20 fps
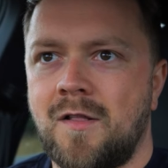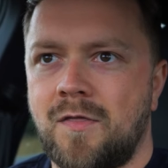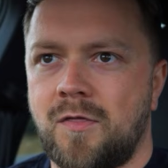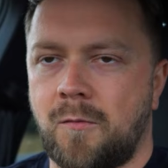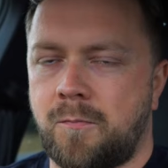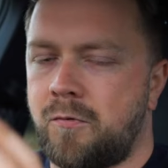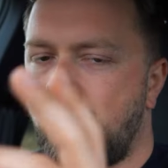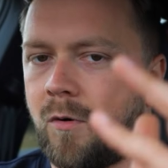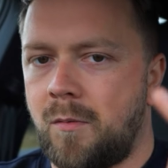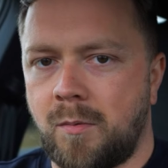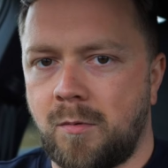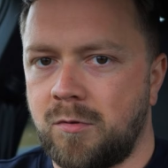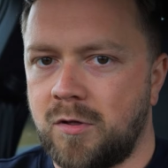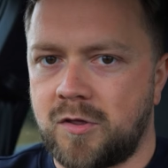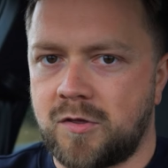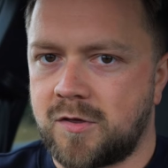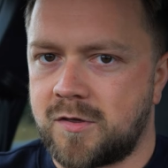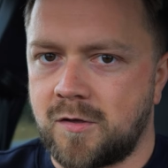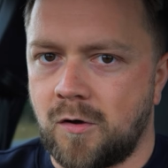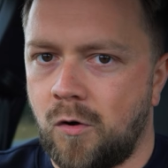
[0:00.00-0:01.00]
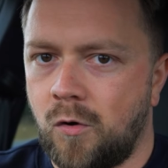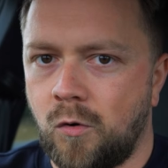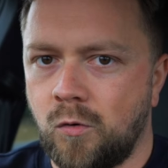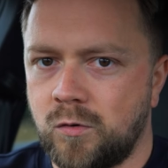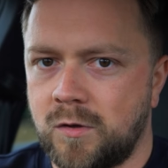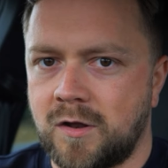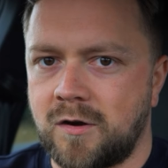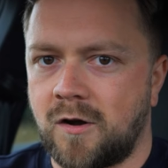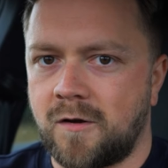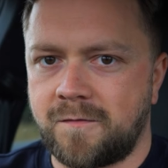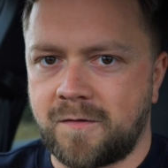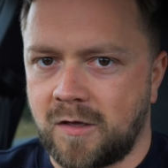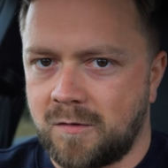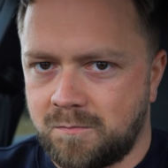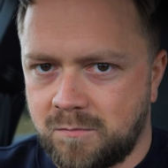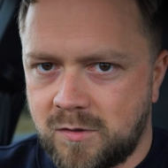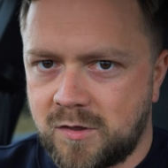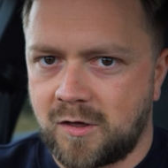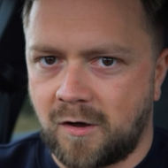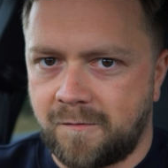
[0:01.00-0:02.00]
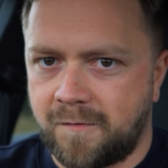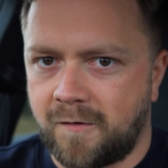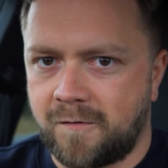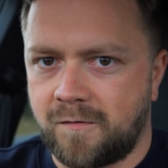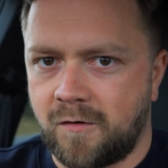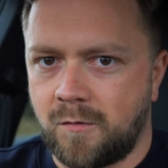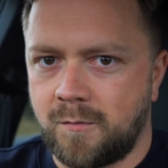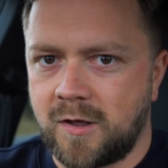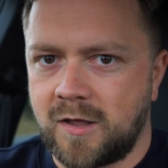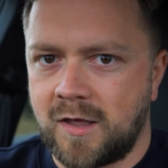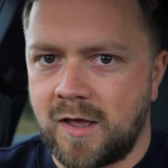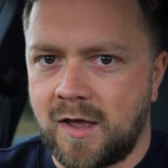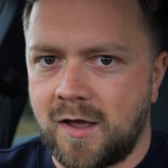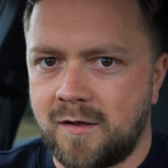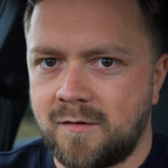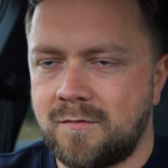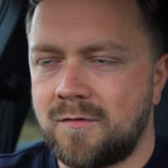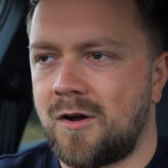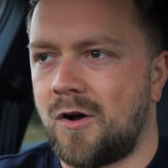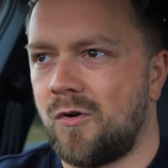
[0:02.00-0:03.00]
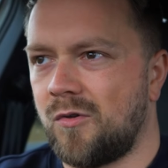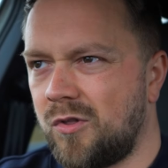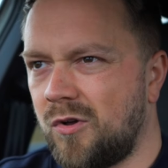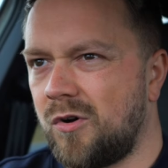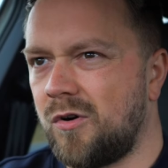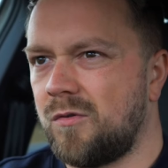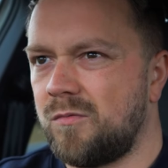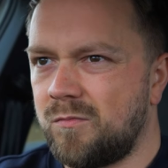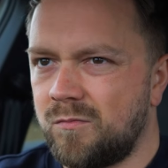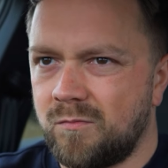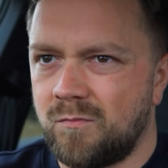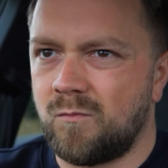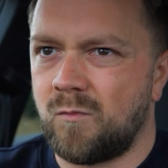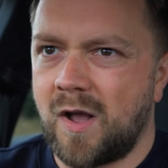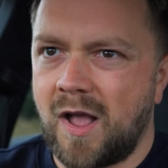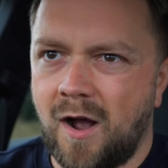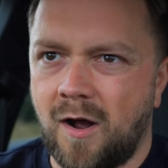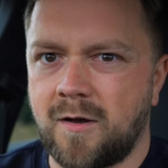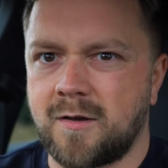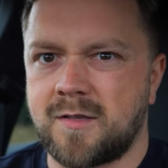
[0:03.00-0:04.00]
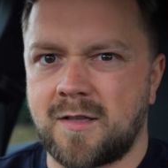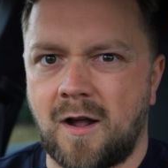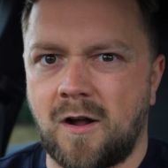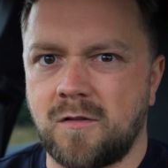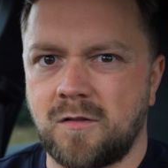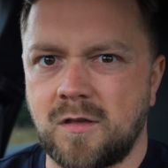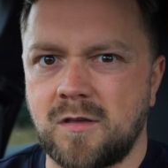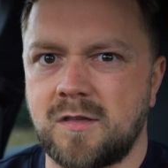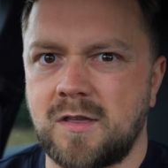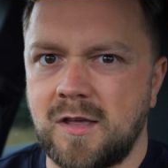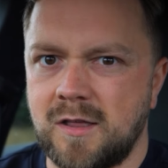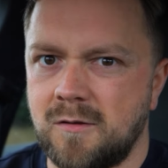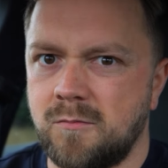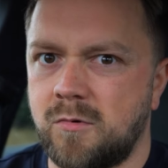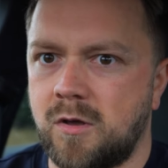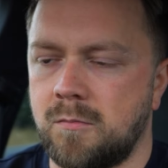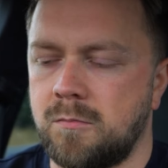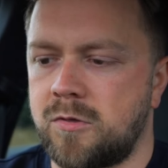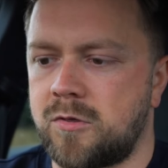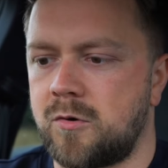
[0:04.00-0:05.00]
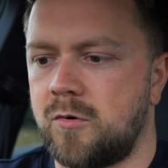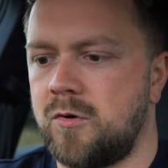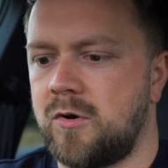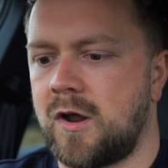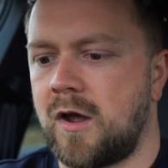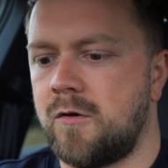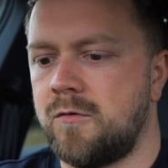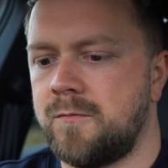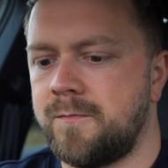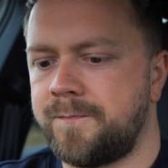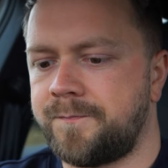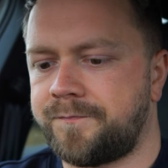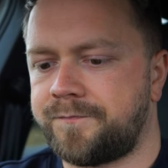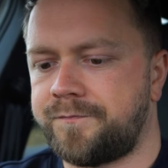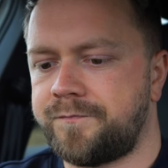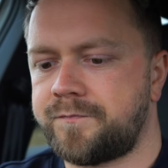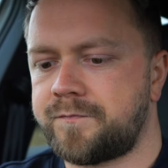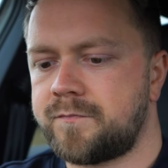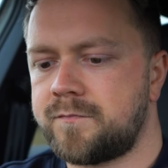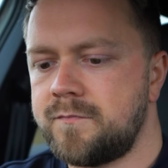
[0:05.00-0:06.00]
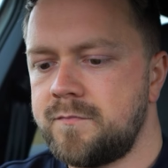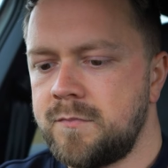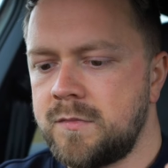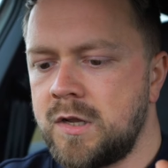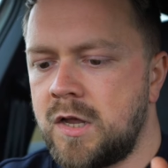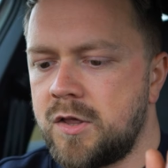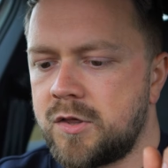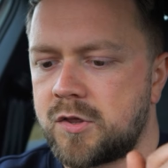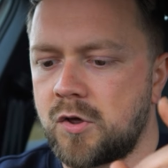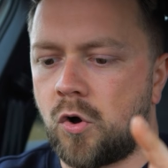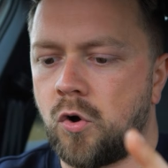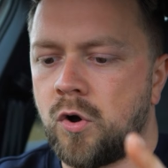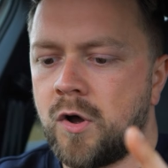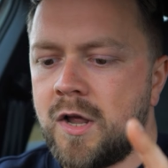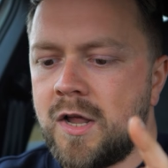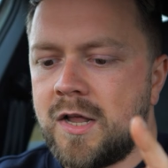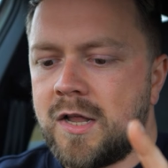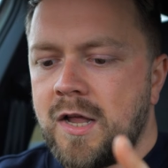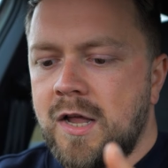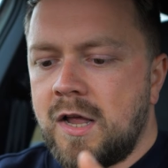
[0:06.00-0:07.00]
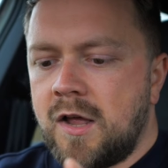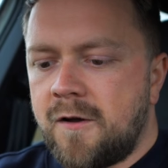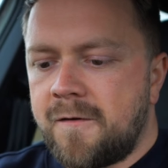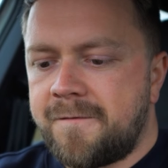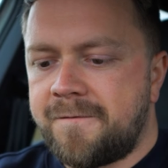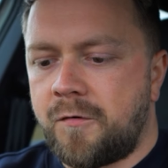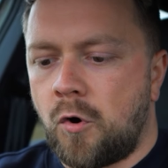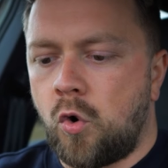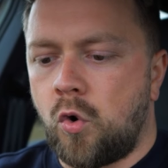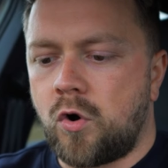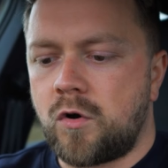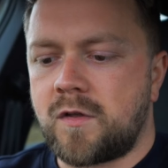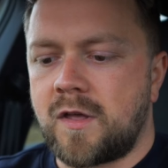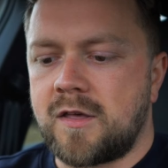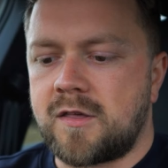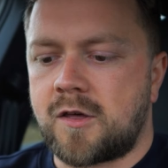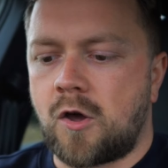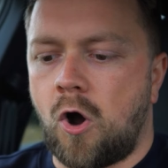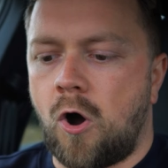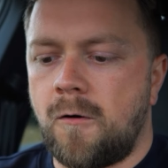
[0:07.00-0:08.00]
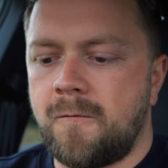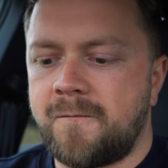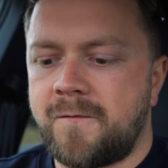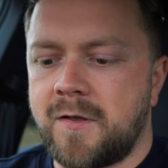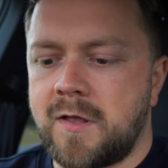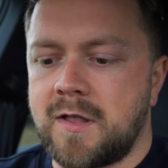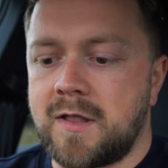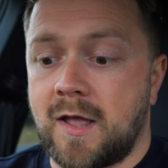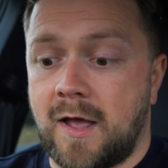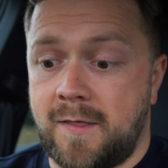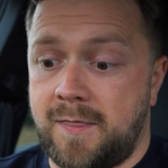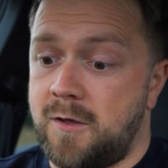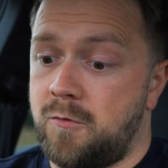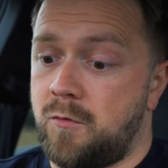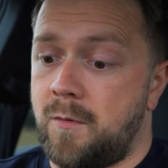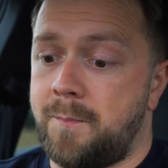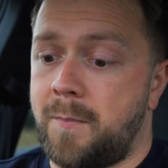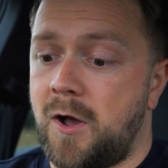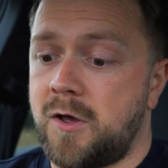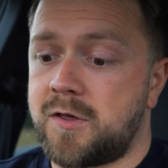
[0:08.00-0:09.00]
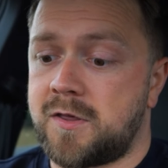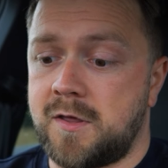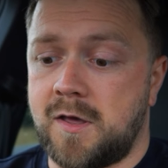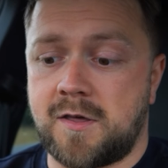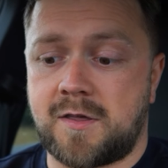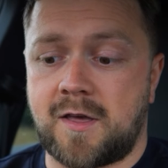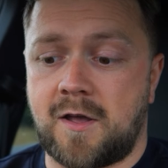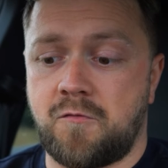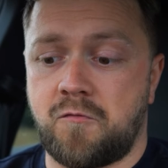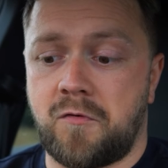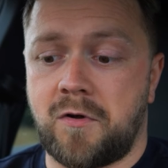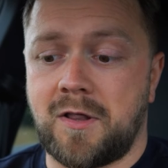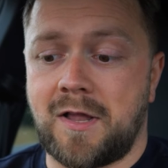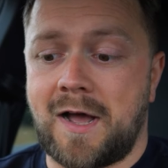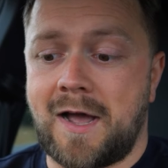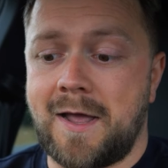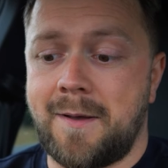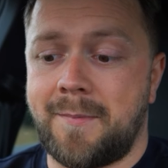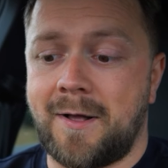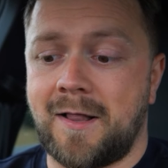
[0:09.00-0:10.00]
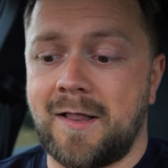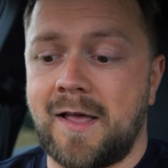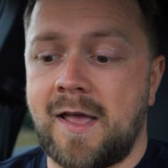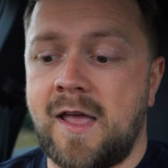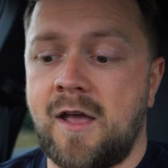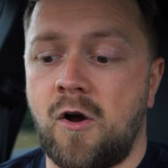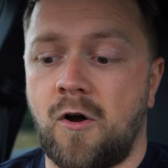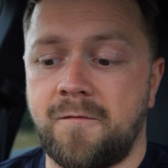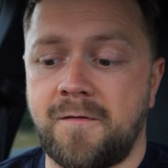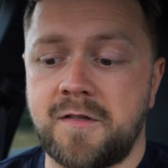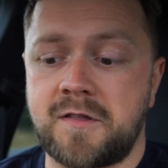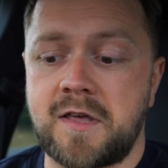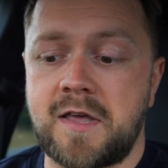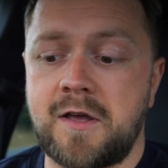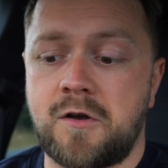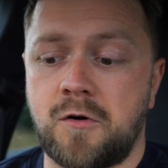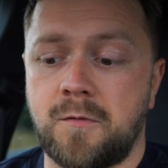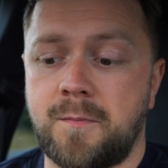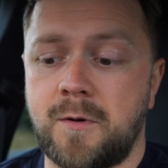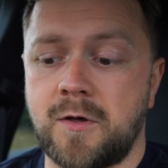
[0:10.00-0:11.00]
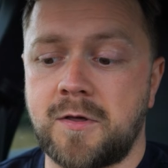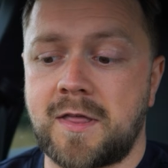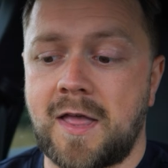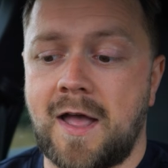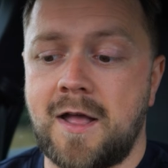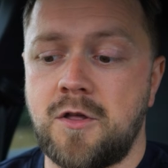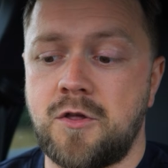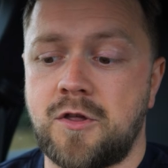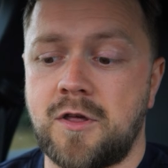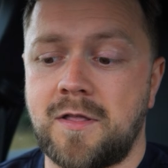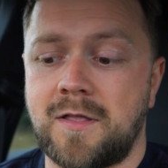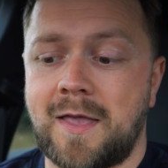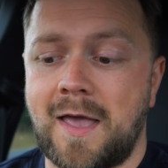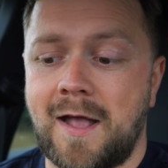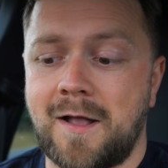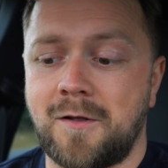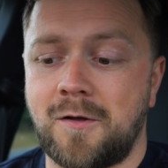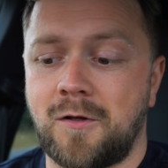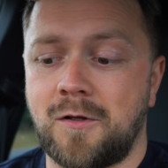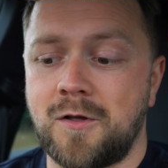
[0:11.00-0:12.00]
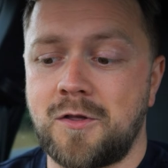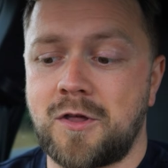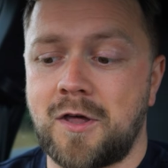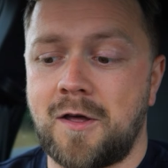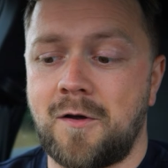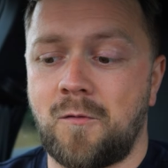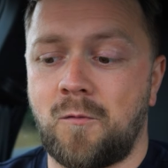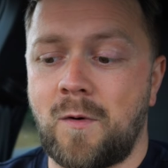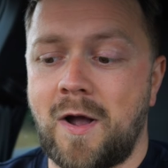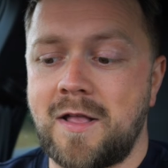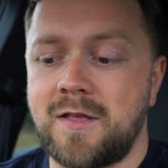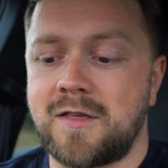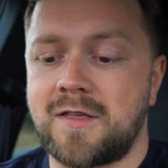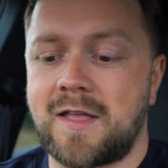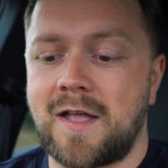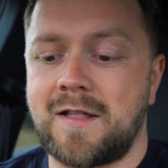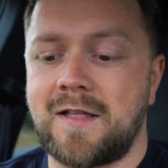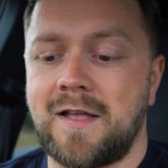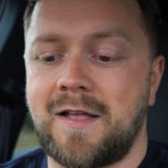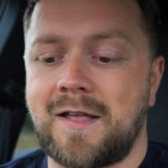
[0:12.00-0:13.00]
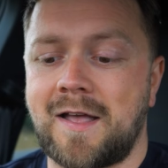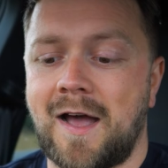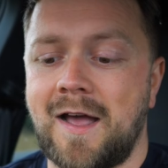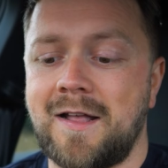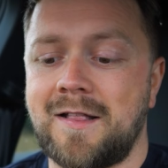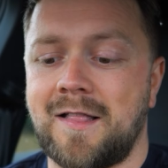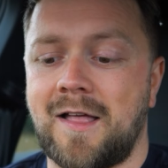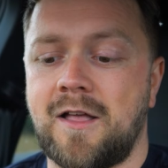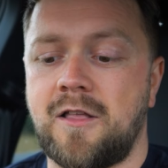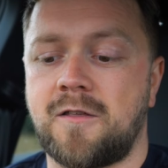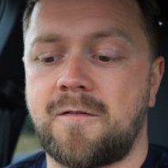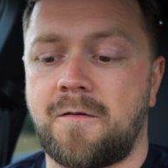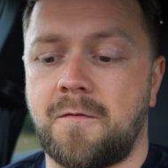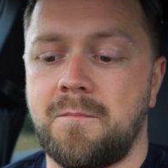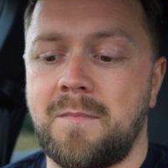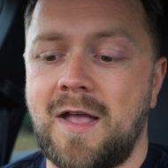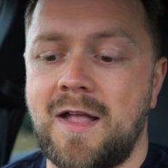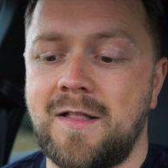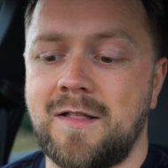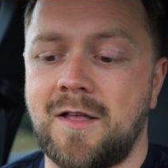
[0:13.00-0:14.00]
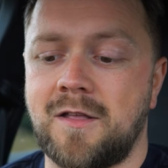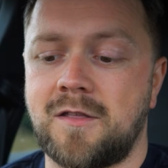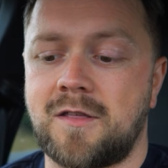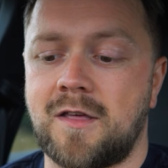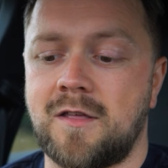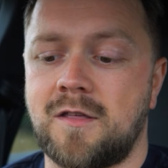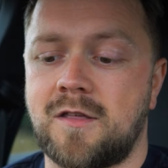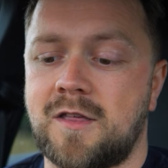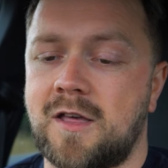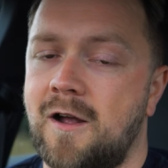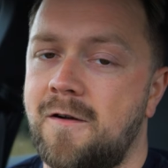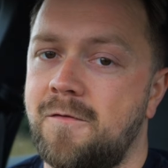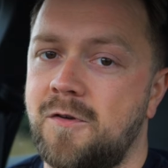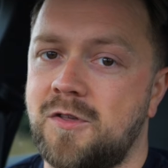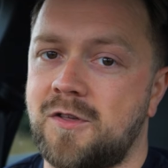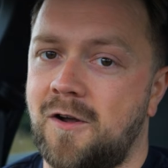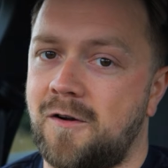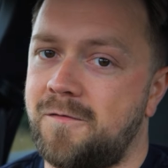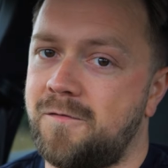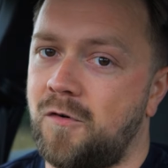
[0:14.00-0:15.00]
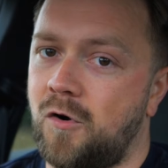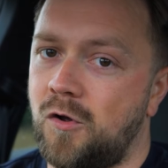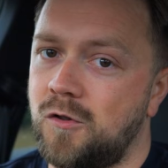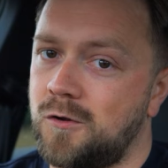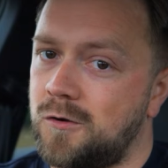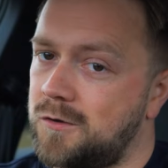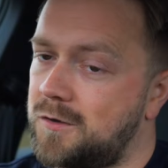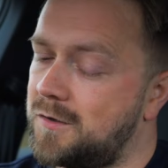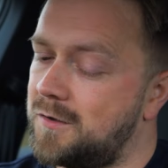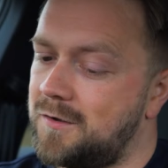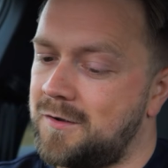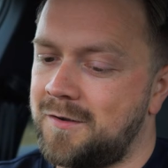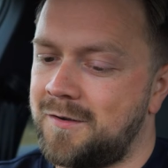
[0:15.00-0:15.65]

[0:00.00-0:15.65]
They're probably just not old enough to suffer from it yet, although we are starting to see them come through now. So, Ford is confident in the robustness and reliability of its Ecoboost engine technology when stated guidelines for maintenance and service are followed.